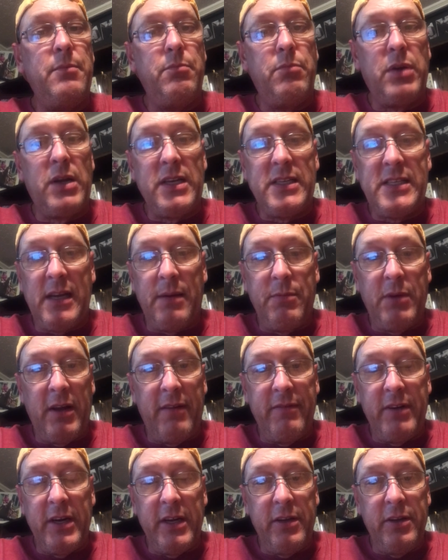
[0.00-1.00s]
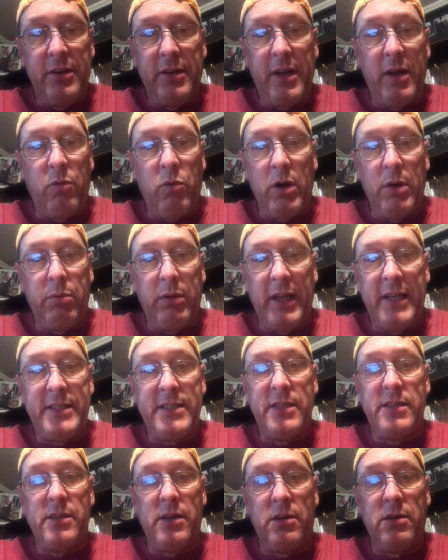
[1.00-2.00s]
because I'm not very good at where
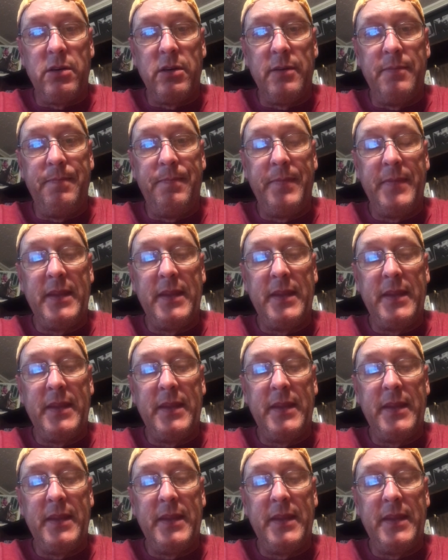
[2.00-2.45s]
places are